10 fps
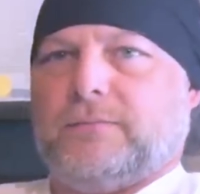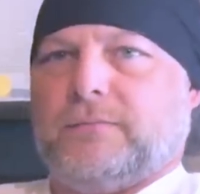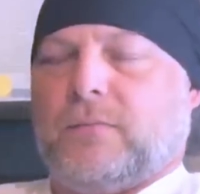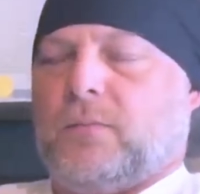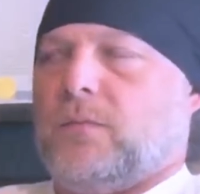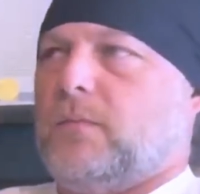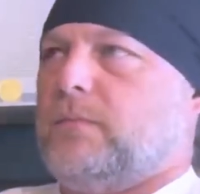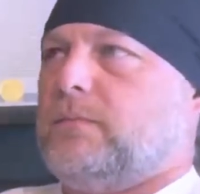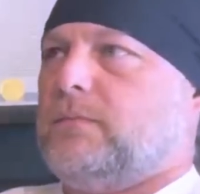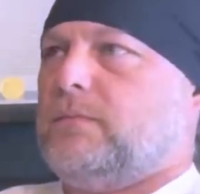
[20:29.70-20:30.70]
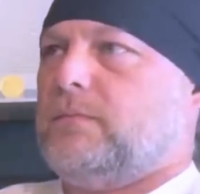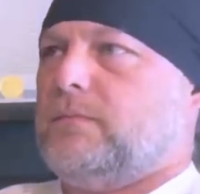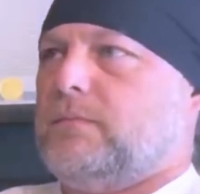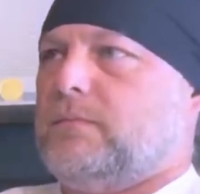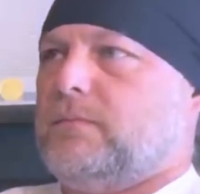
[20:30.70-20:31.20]

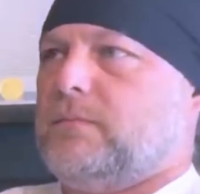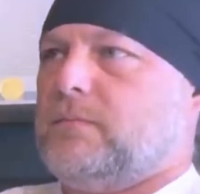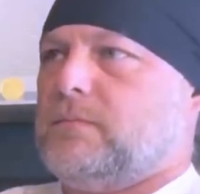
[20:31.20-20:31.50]
(no one is talking)